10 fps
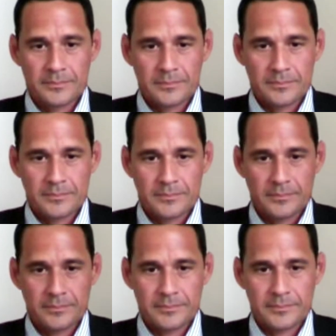
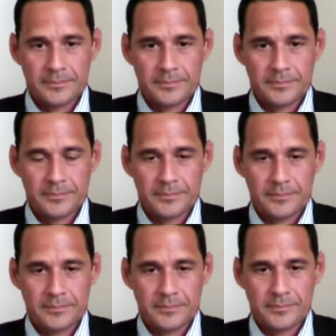
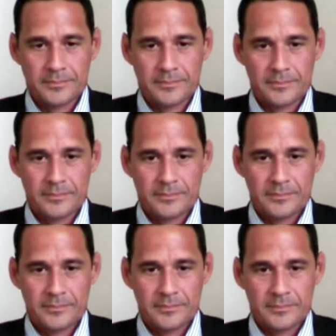
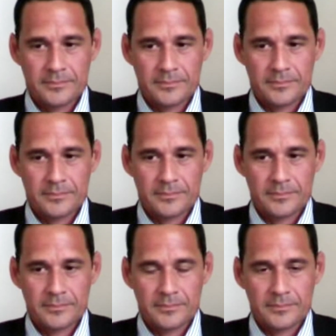
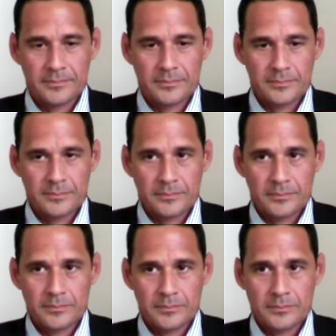
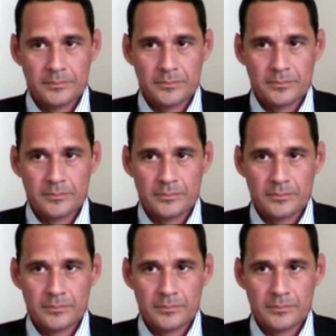The person shown says nothing.